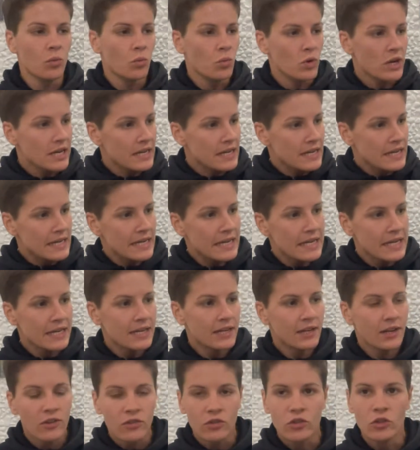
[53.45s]
We
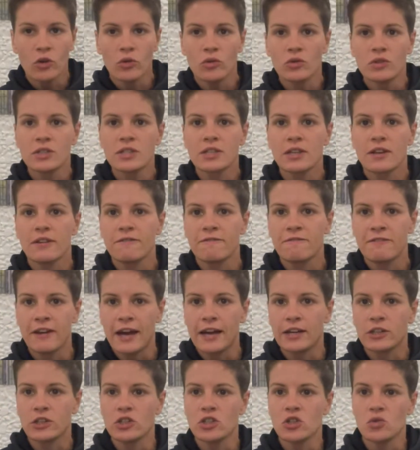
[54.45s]
need those
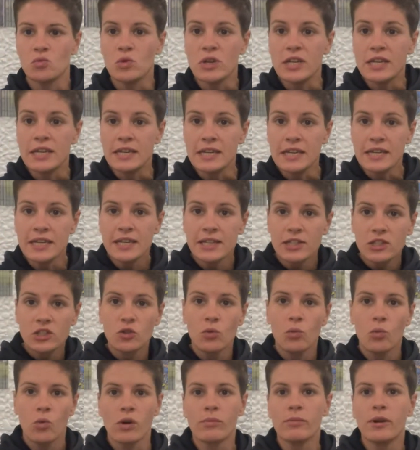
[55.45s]
factors. We need to
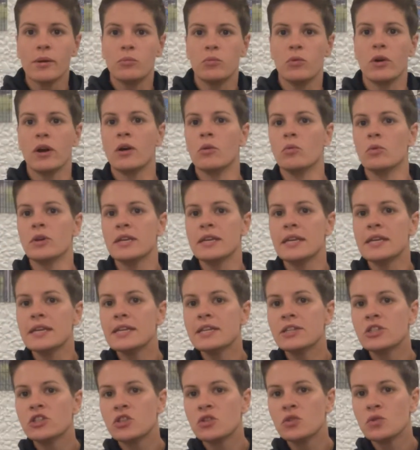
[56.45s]
warm up well. We
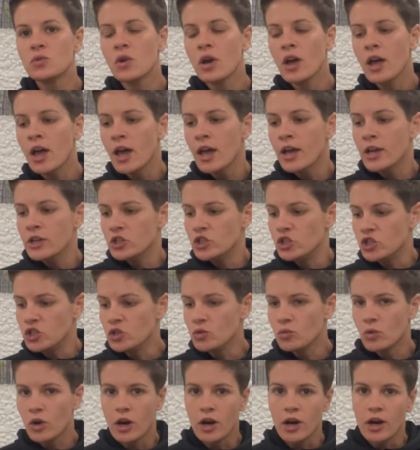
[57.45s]
need to
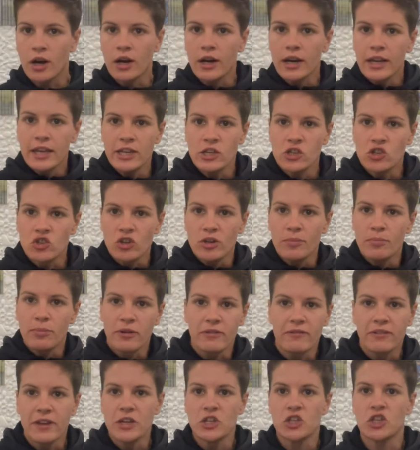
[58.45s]
do our injury
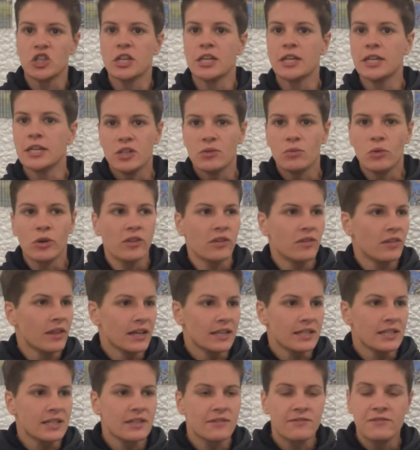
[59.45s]
prevention, whether
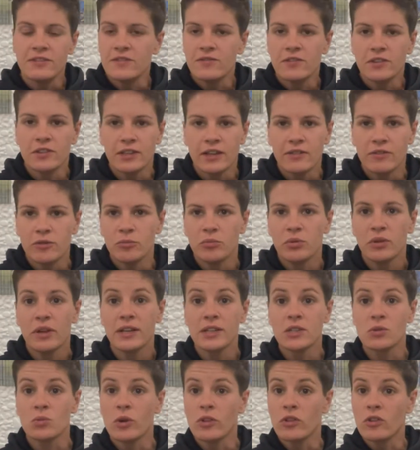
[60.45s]
that's FIFA 11
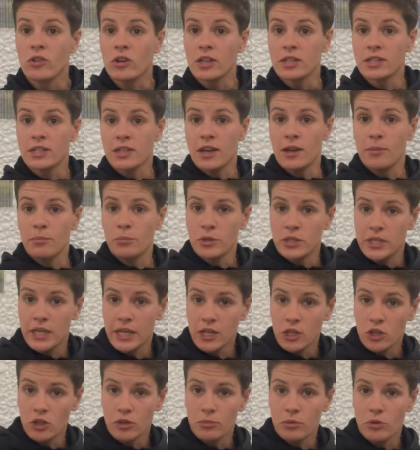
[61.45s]
plus, whether it's a
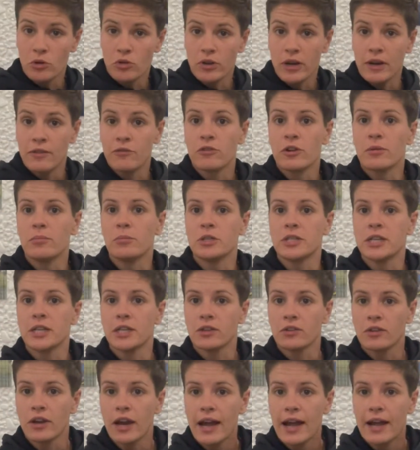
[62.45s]
particular program for a
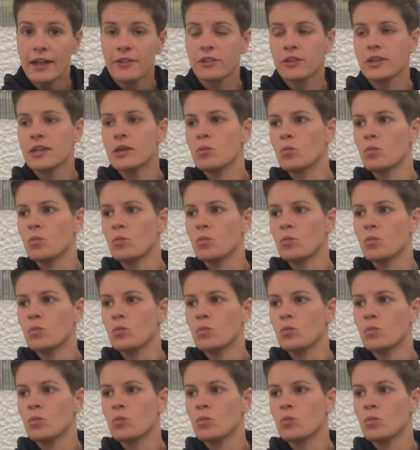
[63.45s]
particular athlete,